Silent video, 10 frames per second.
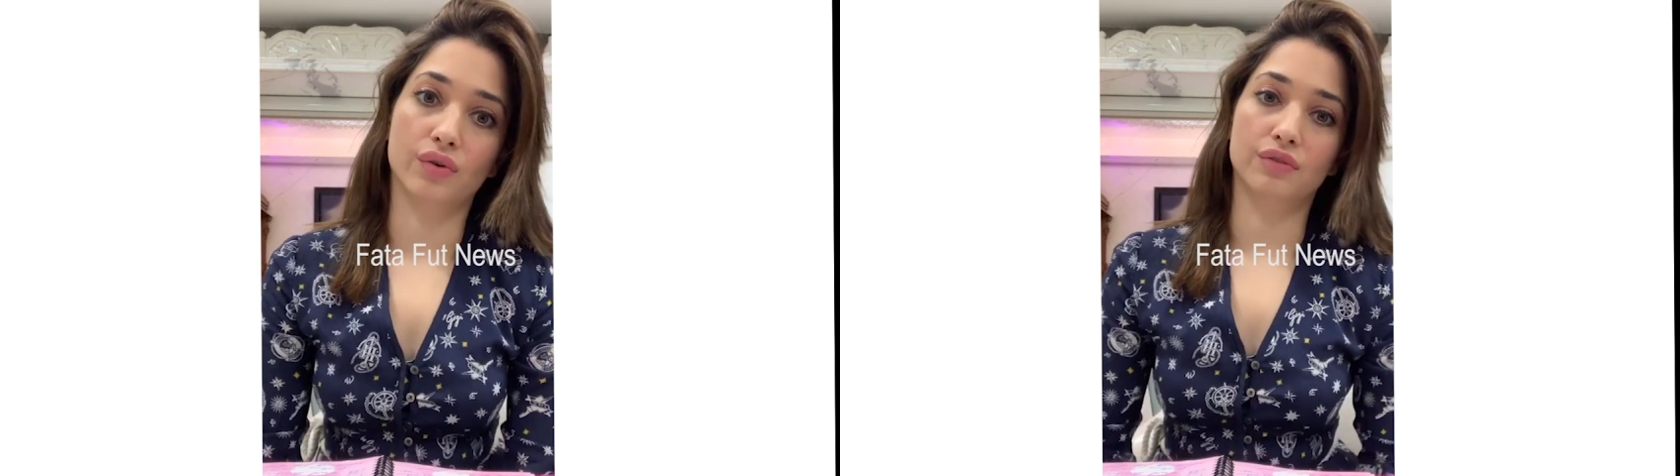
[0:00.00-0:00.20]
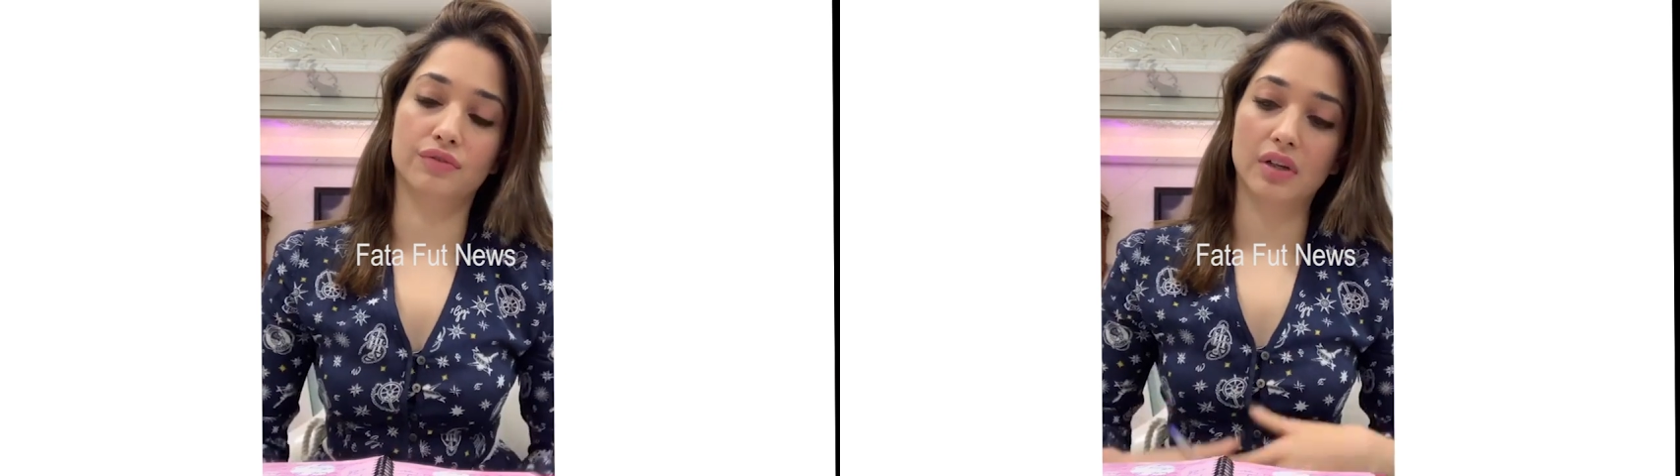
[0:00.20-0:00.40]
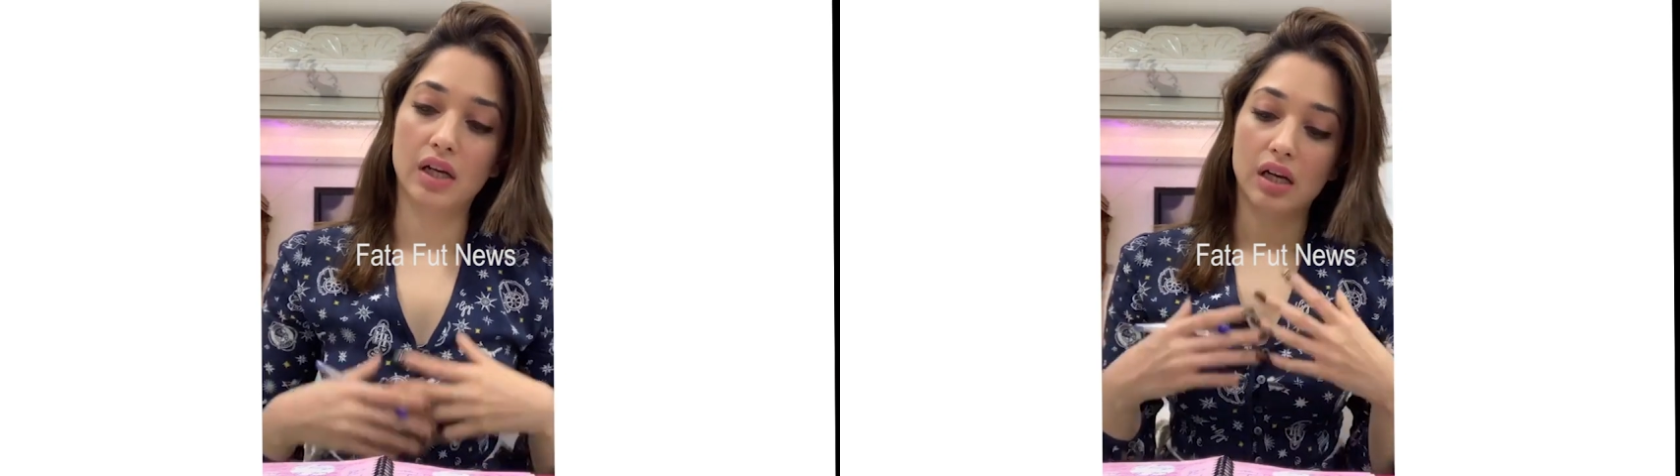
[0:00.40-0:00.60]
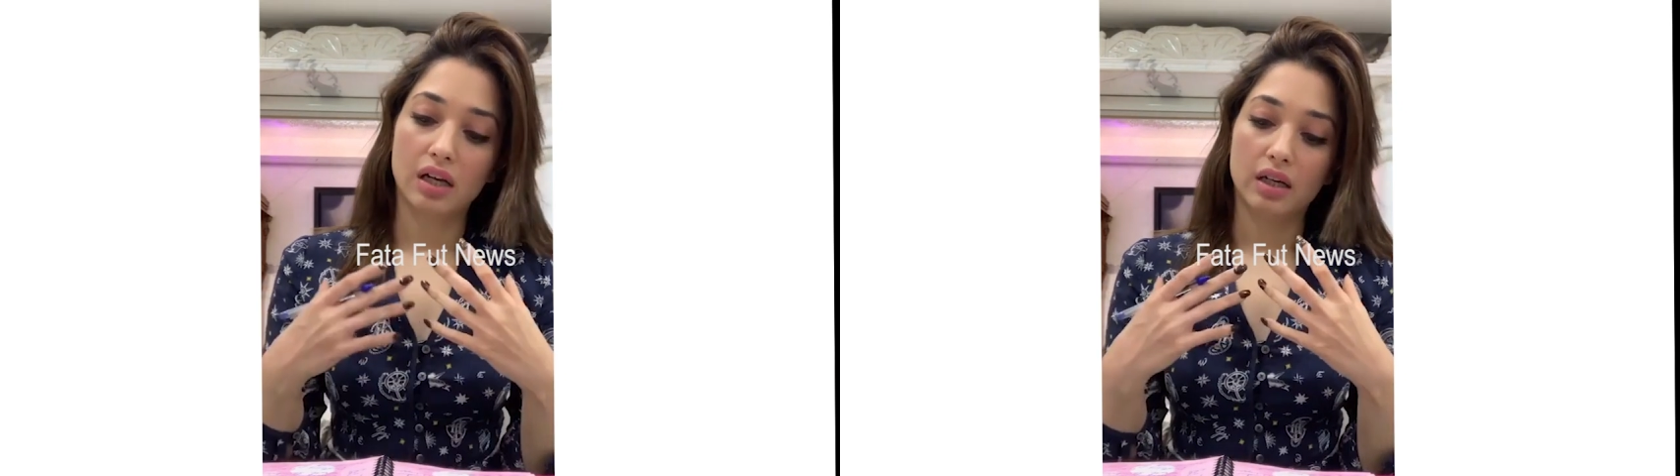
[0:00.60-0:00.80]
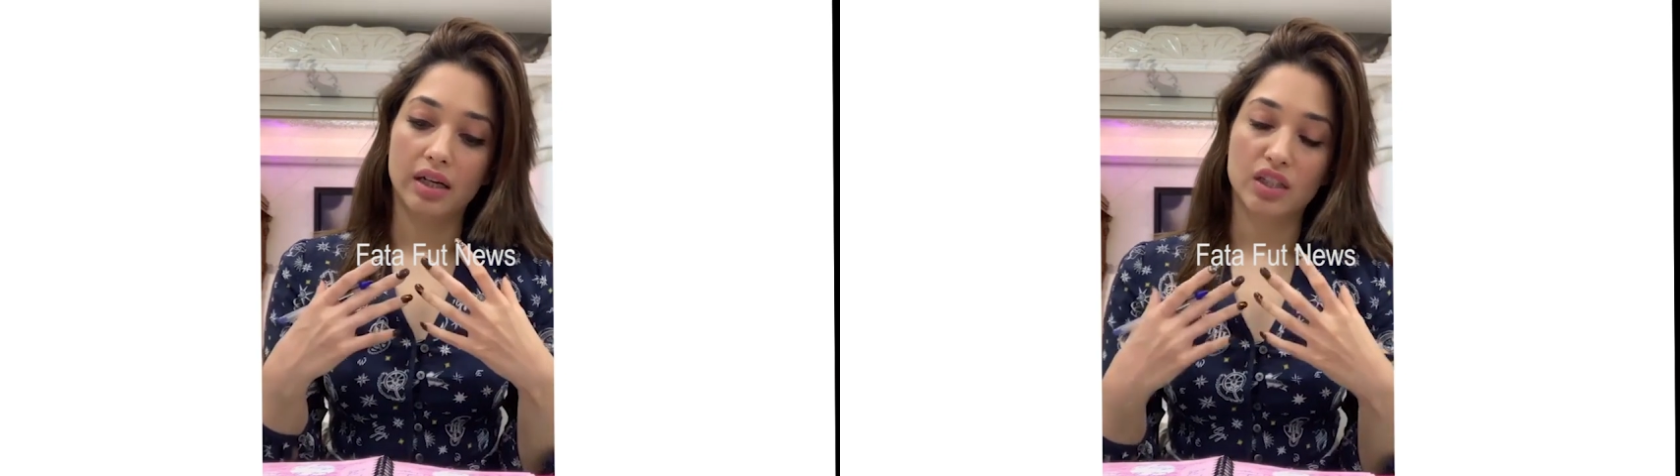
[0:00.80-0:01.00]
of
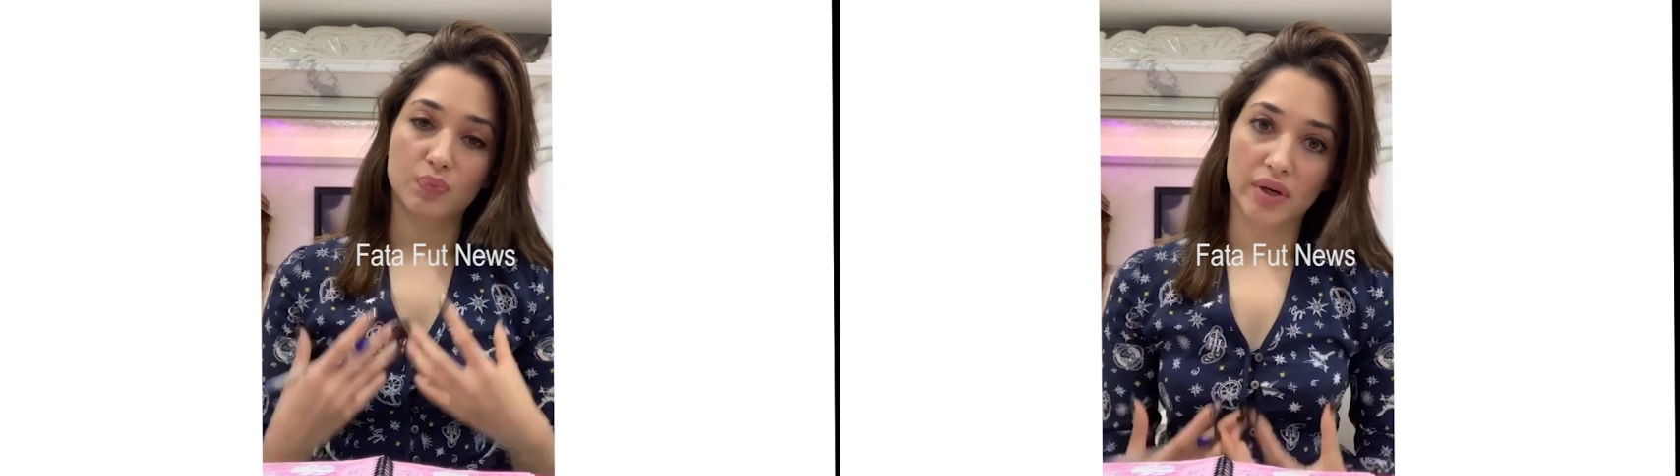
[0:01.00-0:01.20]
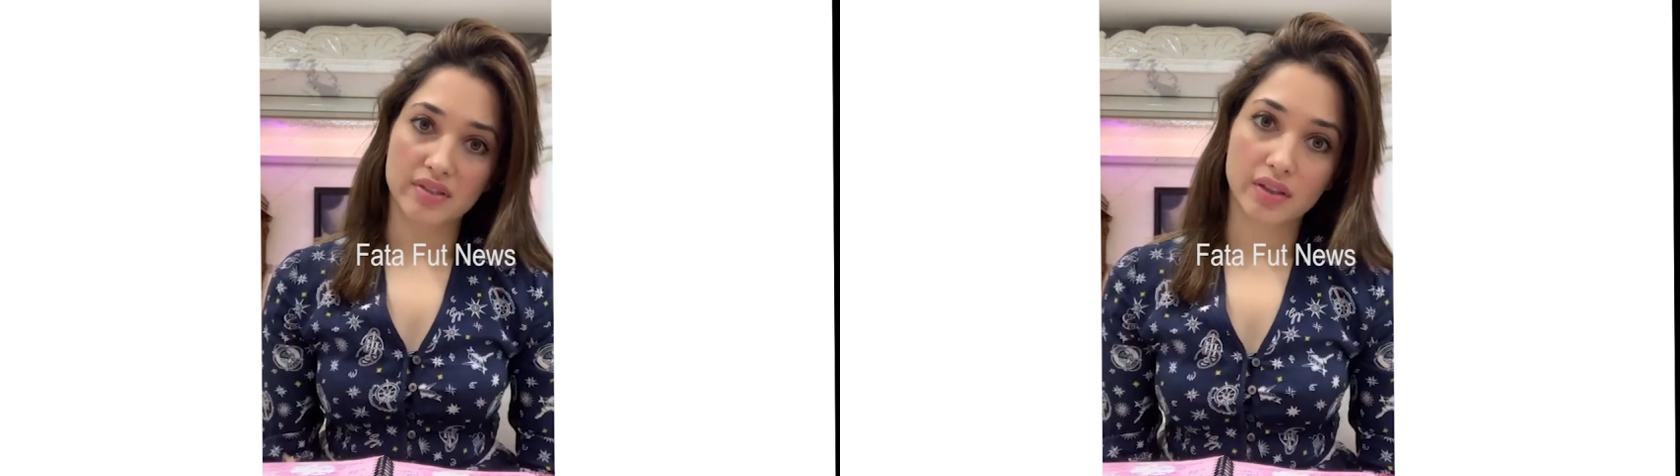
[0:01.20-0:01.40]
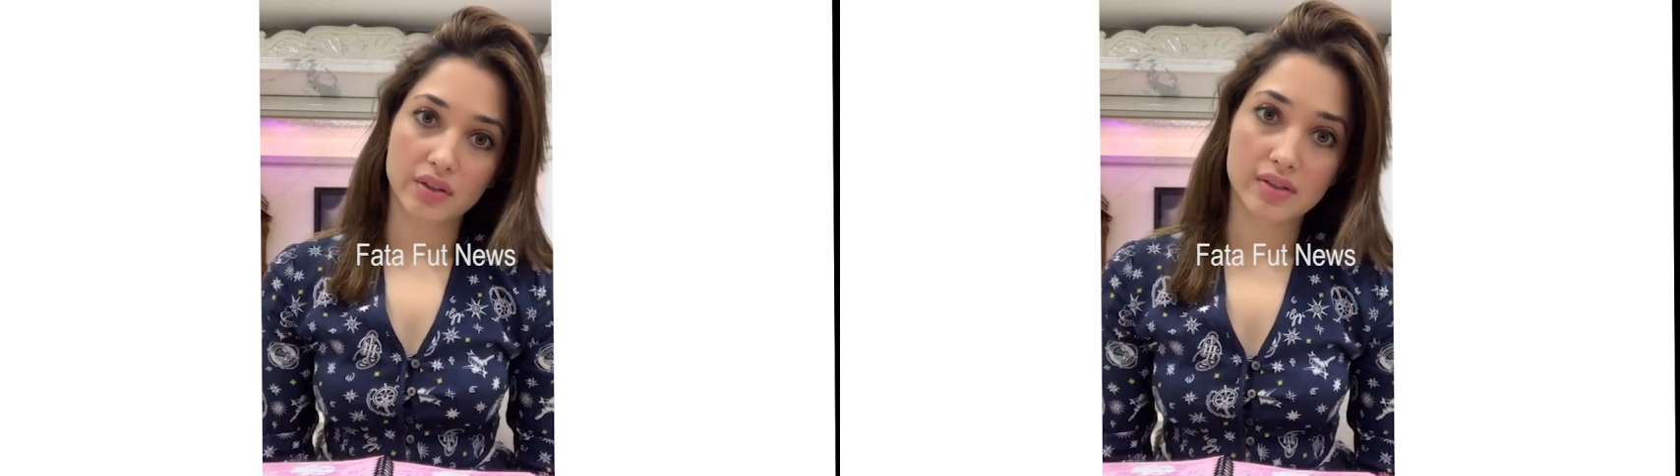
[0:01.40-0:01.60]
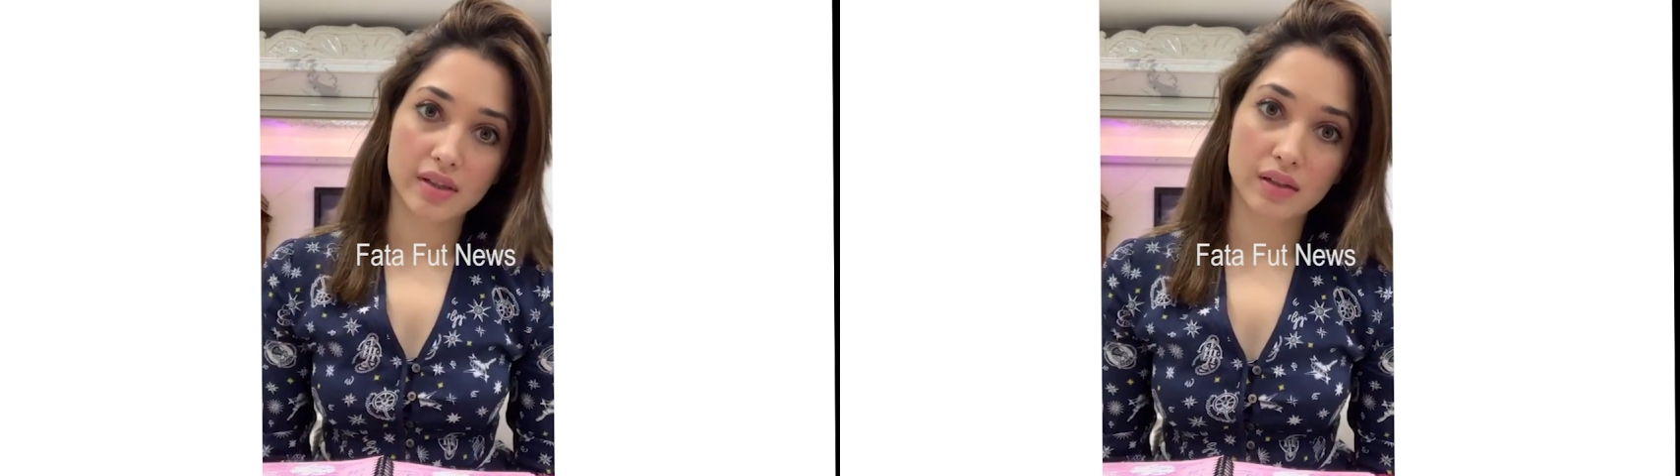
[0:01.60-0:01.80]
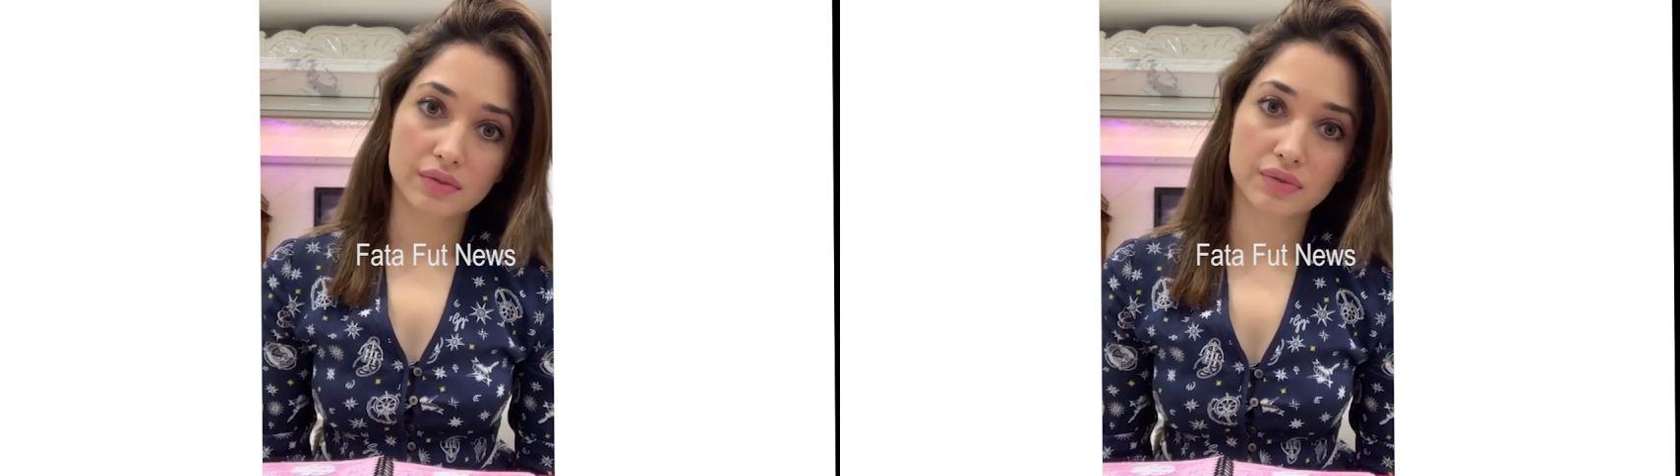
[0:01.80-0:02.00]
expressing
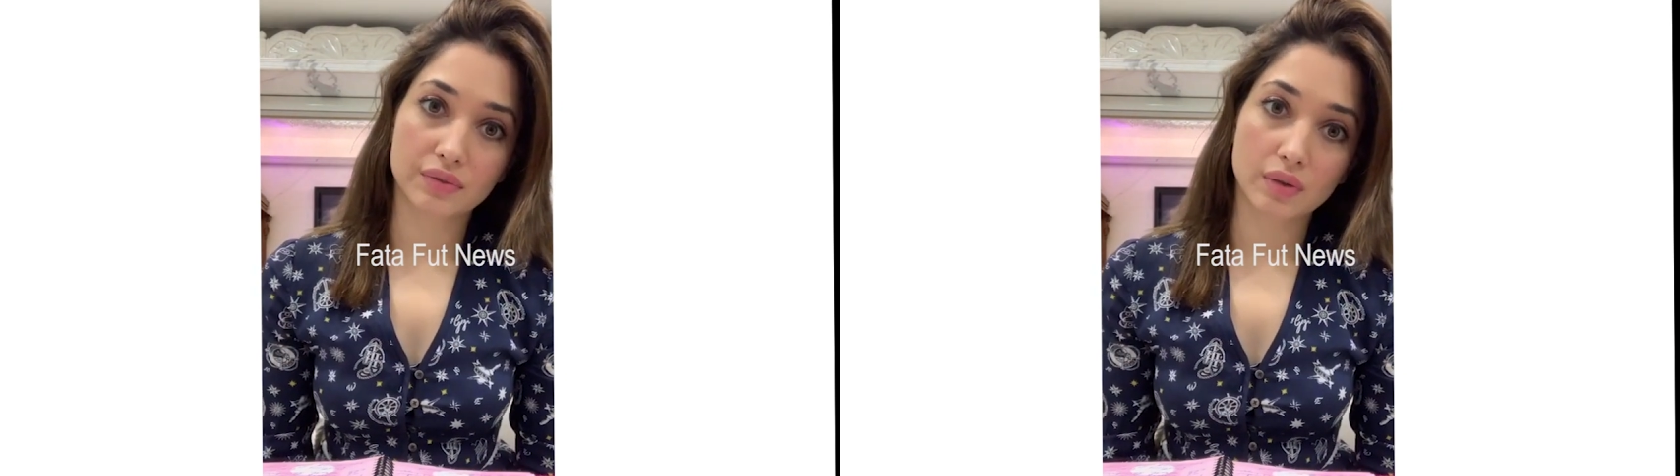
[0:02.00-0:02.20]
yourself.